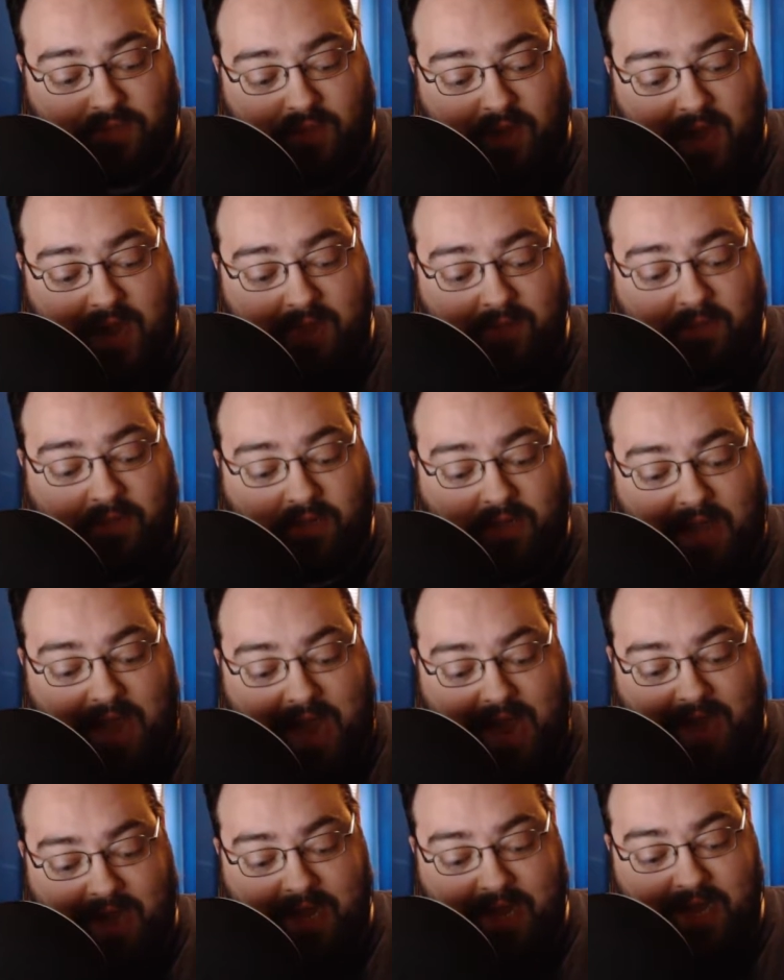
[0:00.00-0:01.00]
so I am
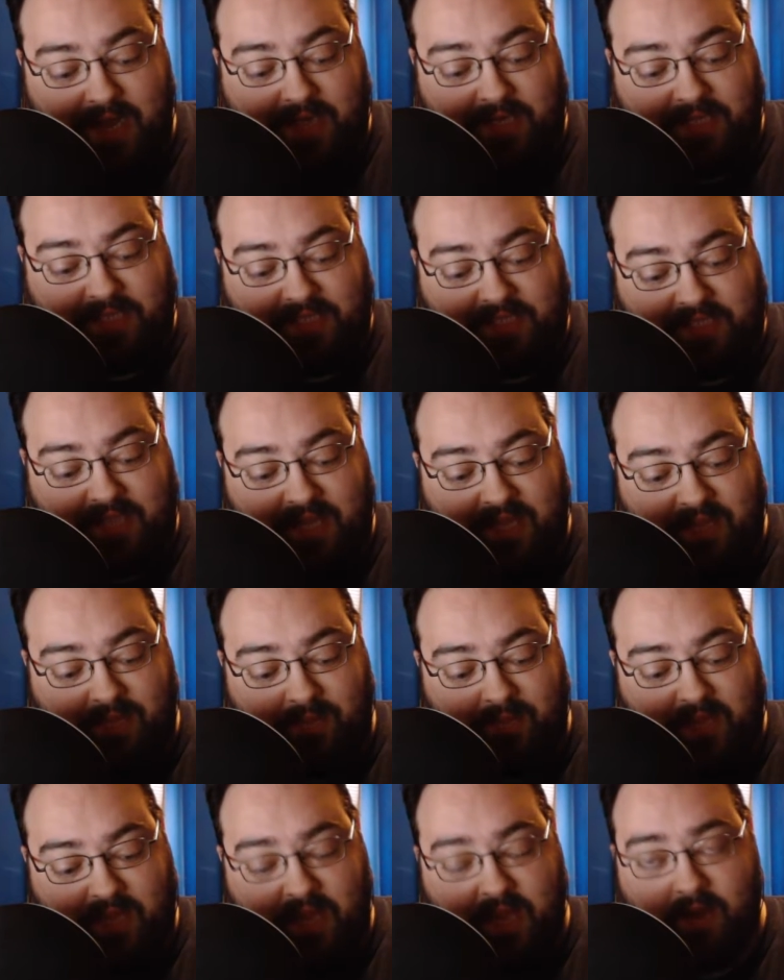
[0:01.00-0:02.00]
glad to see
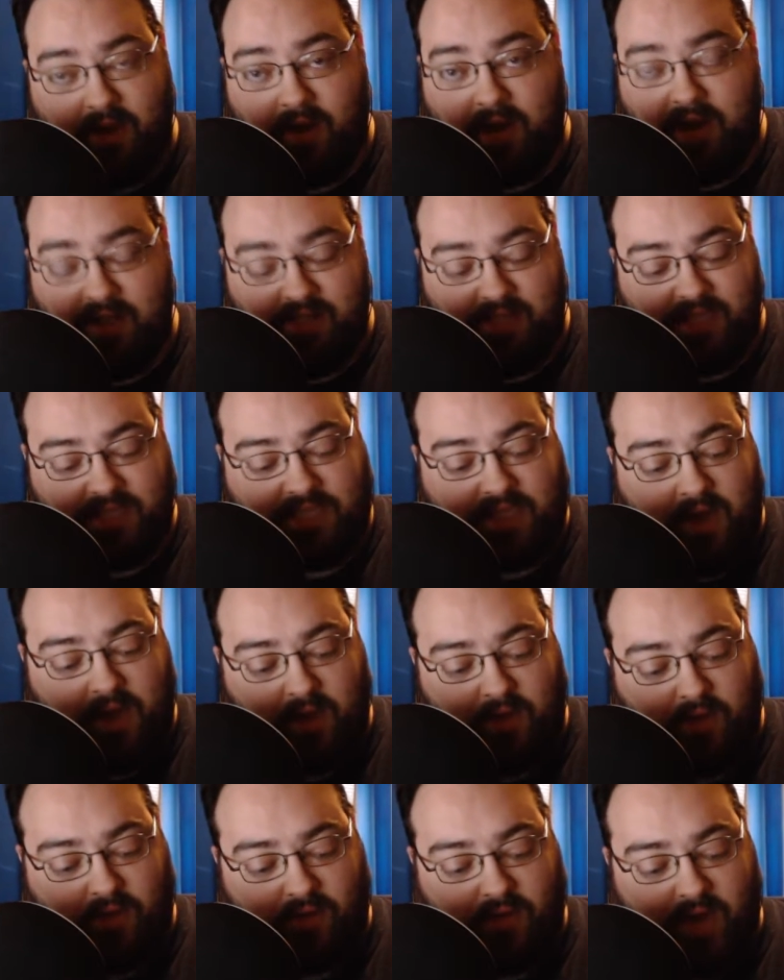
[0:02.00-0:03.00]
them here in this
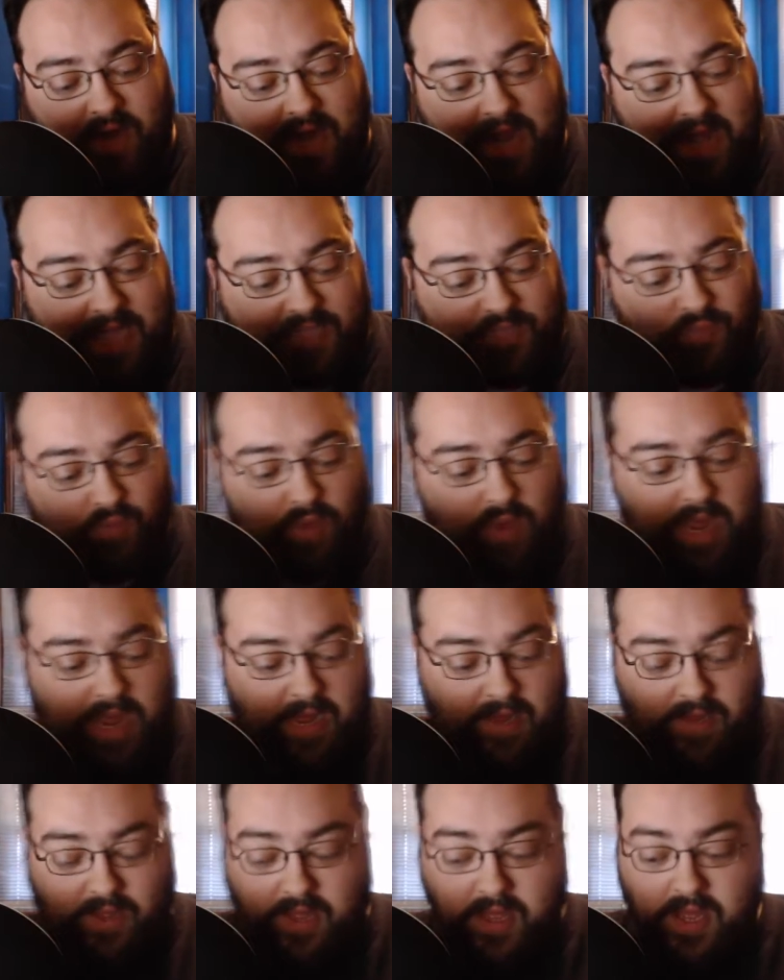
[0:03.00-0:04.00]
cargo crate as
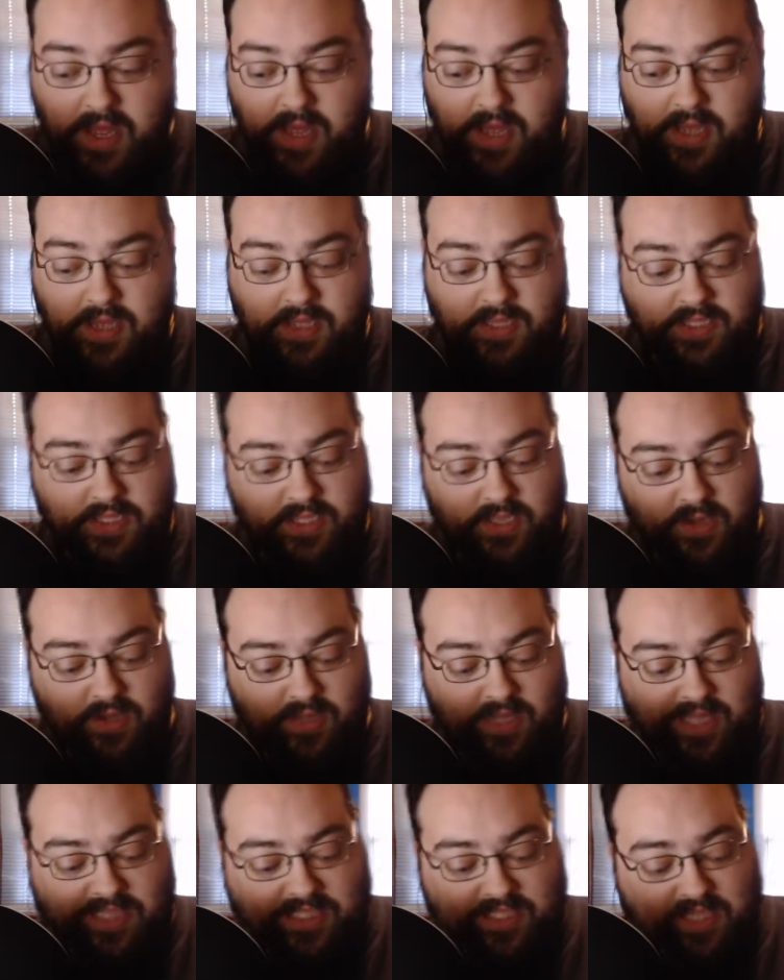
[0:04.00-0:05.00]
well. So
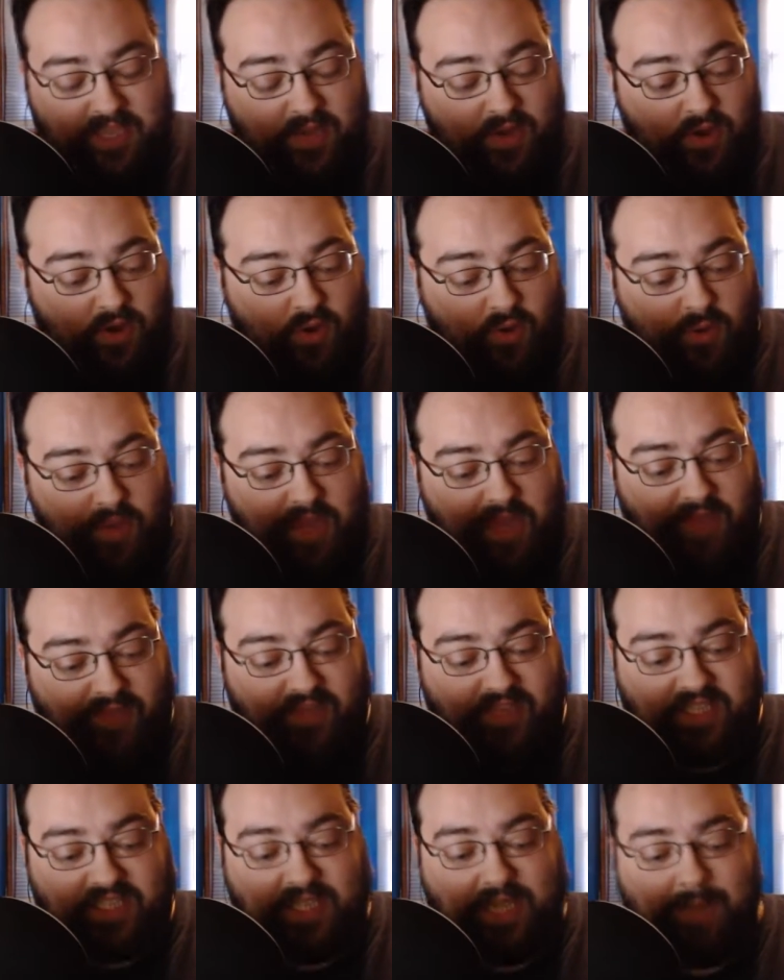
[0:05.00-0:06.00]
let's see who we got
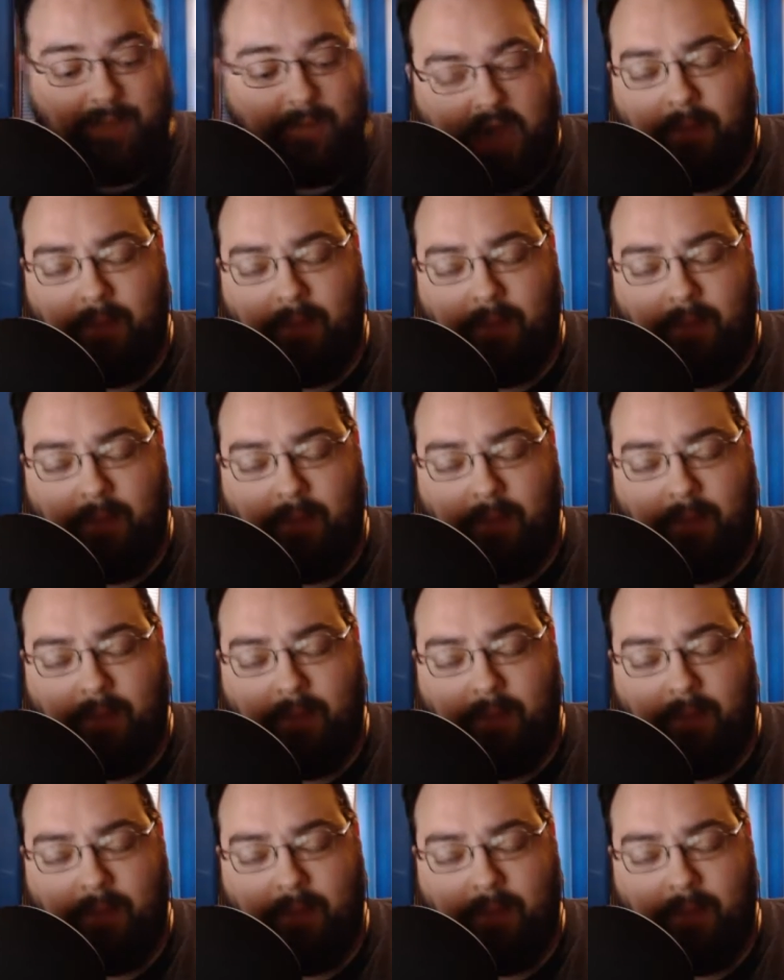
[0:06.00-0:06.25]
this time.